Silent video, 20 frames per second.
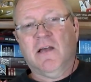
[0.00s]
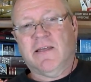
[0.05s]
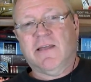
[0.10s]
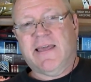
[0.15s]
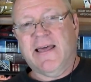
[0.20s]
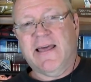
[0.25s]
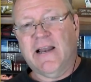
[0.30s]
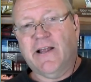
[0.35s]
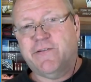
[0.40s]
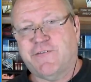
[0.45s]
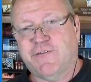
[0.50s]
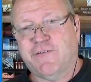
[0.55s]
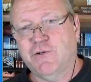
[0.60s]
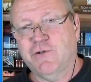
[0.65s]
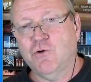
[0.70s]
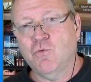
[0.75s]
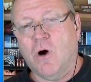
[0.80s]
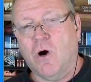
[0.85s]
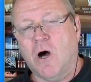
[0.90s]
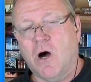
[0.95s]
Can I
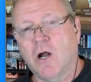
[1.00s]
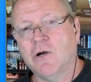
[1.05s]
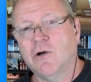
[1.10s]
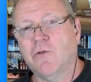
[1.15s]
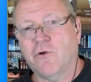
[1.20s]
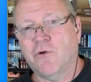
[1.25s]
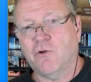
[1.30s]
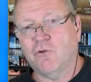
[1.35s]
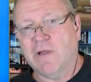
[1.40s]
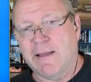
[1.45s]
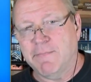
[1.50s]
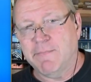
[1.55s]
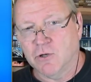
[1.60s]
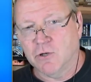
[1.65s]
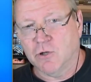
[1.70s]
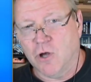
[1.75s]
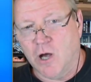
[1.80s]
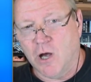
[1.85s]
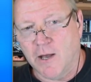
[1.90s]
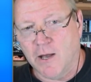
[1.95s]
sue under the Lemon
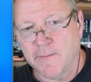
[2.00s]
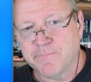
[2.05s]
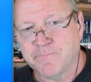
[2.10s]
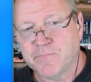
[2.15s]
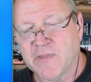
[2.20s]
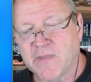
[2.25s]
Law?